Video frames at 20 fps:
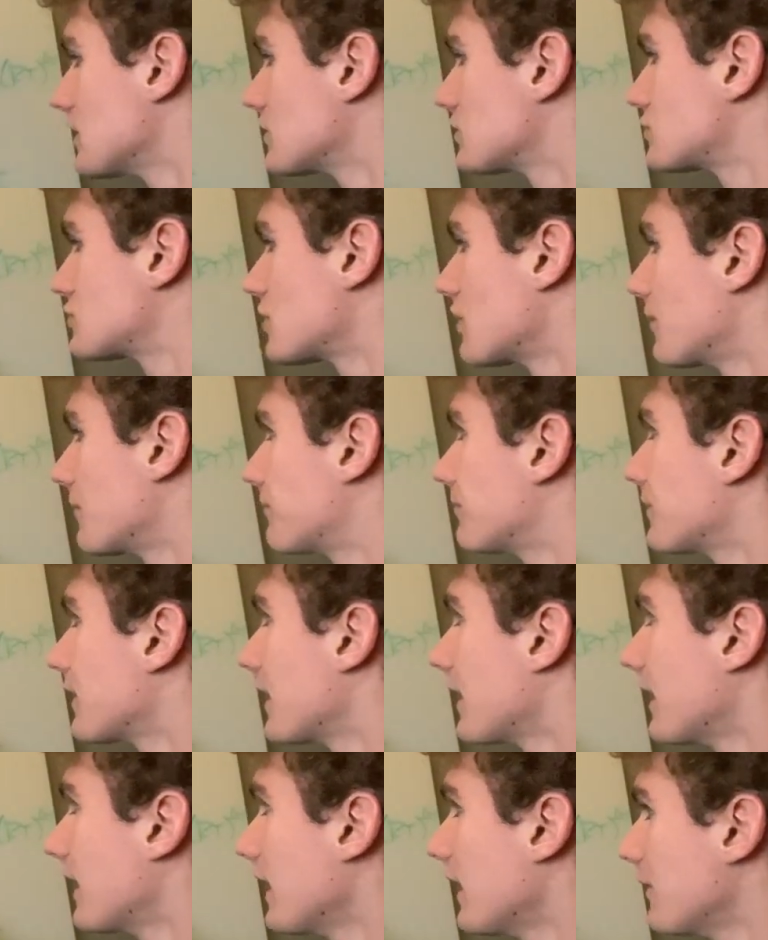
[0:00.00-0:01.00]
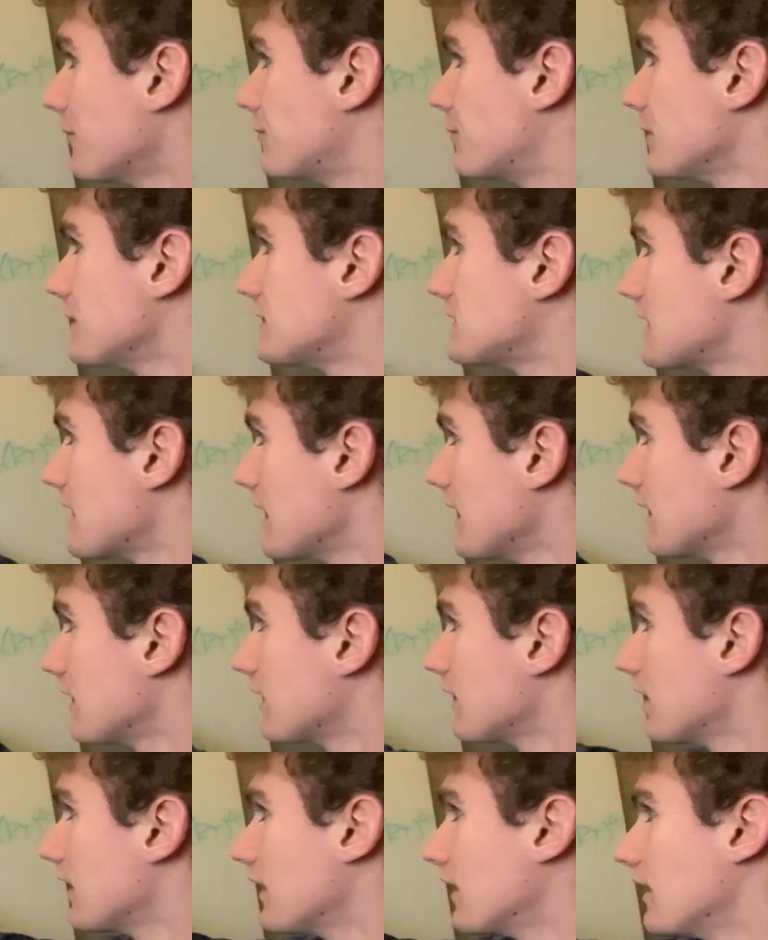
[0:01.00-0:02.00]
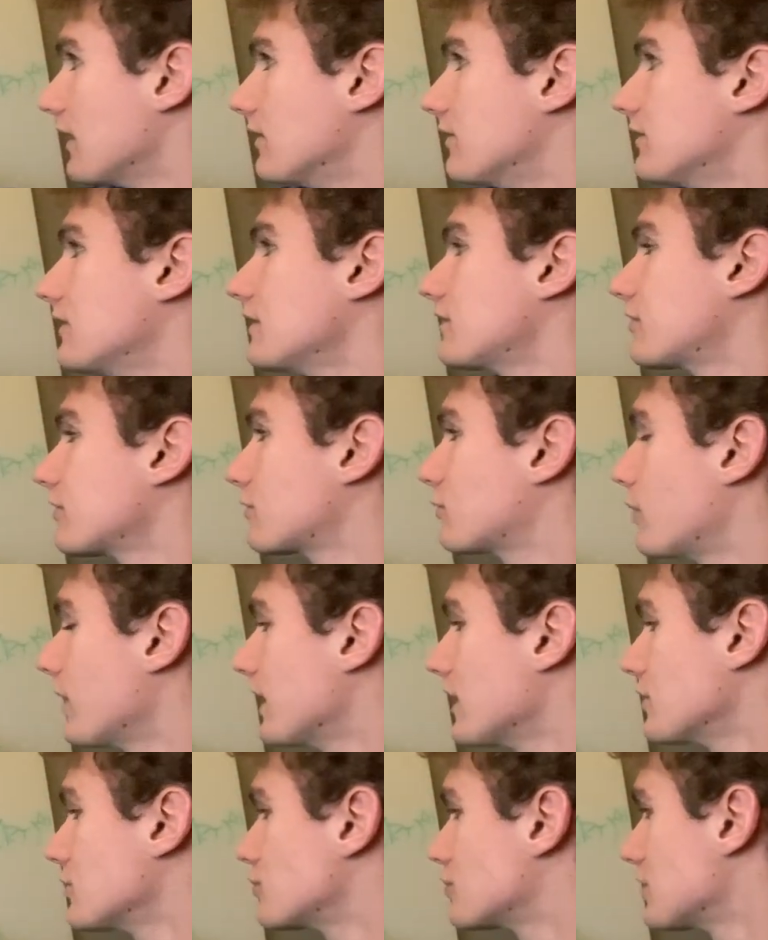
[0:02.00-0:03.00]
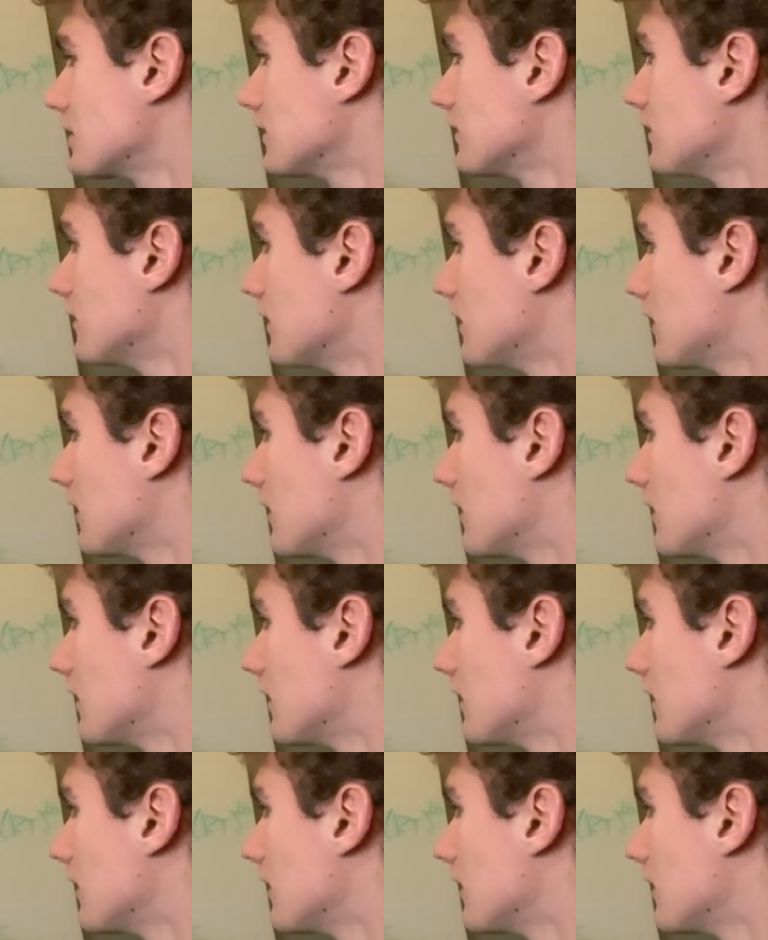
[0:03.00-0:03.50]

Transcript: So if we take, in this equation,